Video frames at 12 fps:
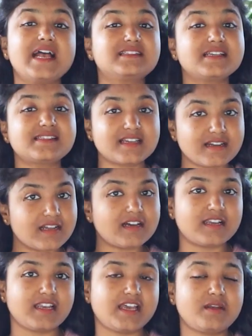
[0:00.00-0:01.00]
As I said
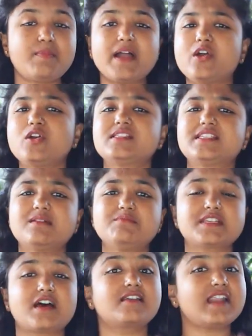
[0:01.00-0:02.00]
earlier,
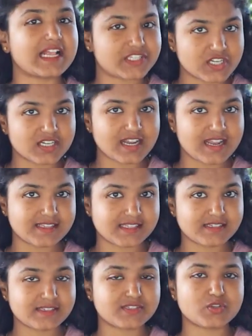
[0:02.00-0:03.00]
bioenzymes are natural
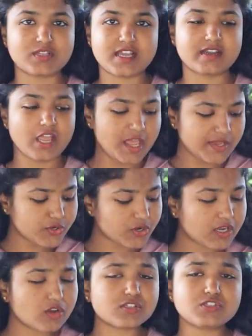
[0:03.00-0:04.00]
cleansers, so that you
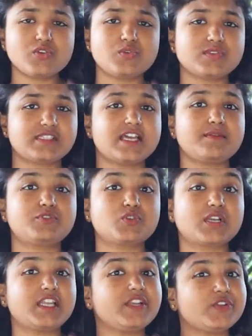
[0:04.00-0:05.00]
can also use them
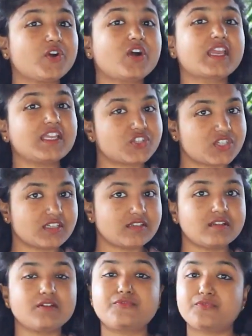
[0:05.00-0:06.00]
to clean your
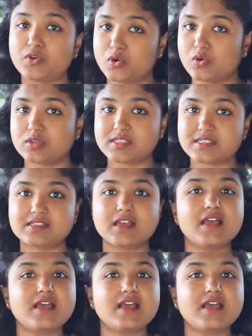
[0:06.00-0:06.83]
kitchen, floors,